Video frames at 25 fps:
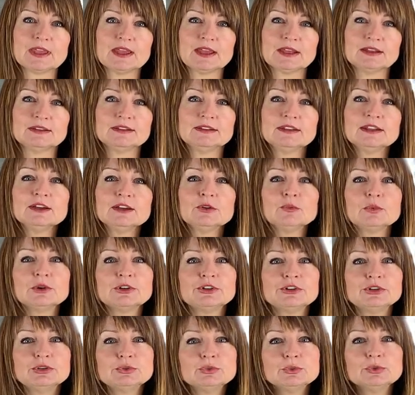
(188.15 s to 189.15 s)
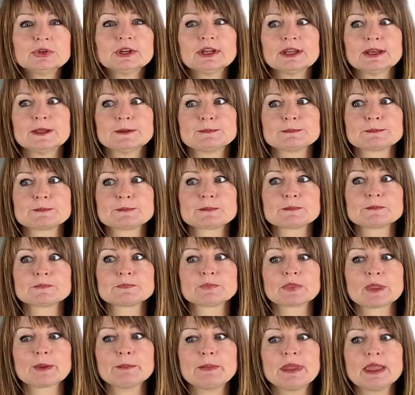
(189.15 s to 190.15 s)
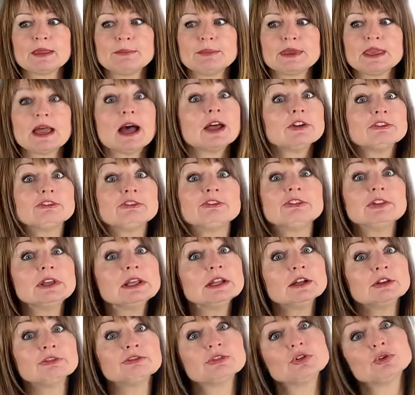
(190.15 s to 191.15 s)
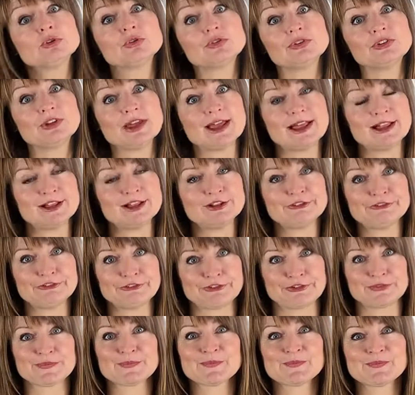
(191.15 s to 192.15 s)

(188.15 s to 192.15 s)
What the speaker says: And think what you can maybe unveil of yourself